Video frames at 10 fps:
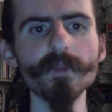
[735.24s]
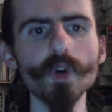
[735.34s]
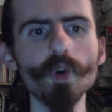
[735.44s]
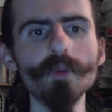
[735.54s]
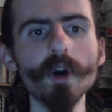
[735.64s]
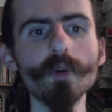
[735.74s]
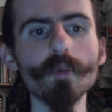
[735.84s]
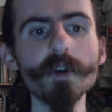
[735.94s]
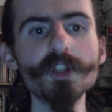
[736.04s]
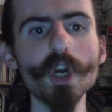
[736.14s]
whom
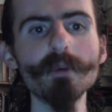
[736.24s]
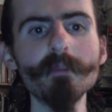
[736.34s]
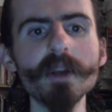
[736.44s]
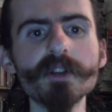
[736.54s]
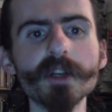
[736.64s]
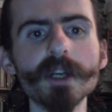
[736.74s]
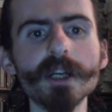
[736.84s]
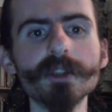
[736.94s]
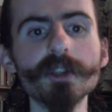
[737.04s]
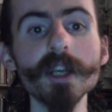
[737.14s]
we shall be meeting
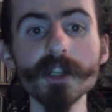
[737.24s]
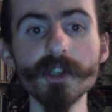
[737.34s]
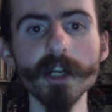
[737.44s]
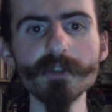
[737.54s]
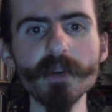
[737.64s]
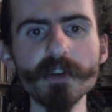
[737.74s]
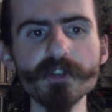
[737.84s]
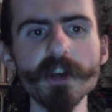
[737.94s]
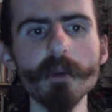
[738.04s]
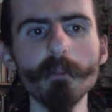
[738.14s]
in the next night's
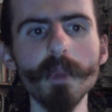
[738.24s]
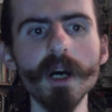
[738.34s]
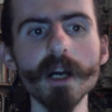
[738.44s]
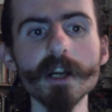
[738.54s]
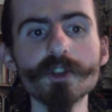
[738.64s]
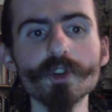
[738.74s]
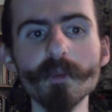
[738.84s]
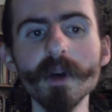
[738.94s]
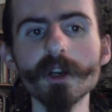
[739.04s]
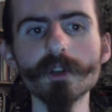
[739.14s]
piece, Ma as
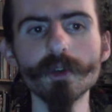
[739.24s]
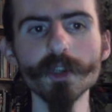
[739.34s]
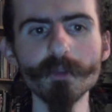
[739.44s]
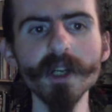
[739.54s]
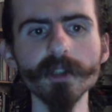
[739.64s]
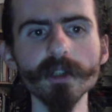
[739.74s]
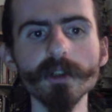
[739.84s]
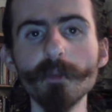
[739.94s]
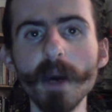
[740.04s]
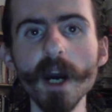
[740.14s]
Kushmanda,
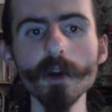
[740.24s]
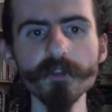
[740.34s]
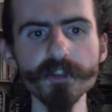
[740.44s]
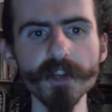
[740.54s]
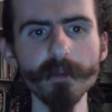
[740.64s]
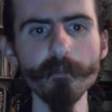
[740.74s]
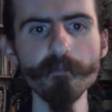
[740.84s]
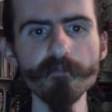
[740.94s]
the power of the sun.